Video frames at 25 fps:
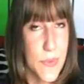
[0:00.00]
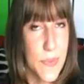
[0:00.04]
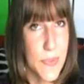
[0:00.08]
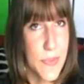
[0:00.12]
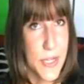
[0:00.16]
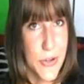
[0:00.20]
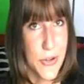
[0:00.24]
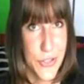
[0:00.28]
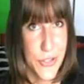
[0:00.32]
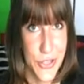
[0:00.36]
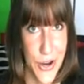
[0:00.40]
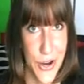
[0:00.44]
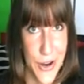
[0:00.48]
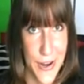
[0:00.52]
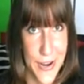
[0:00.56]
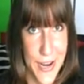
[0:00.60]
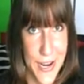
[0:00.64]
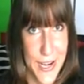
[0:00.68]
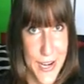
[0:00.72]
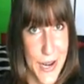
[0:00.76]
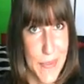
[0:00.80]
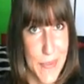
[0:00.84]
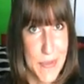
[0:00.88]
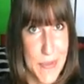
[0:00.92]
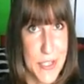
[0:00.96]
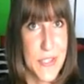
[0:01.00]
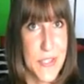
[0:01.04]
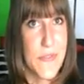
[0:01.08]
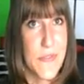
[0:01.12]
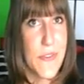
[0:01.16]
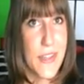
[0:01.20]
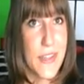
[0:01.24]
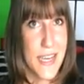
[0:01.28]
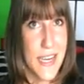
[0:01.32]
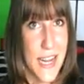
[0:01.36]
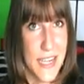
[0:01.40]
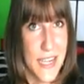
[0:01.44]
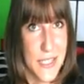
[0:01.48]
will be your target numbers
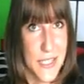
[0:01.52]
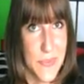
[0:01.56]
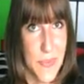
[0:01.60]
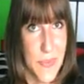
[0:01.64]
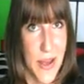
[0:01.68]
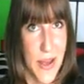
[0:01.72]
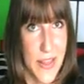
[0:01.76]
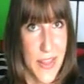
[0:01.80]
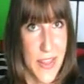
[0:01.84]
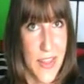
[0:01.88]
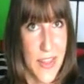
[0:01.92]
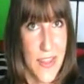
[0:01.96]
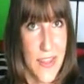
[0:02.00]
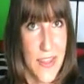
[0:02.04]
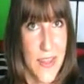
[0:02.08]
for the next month.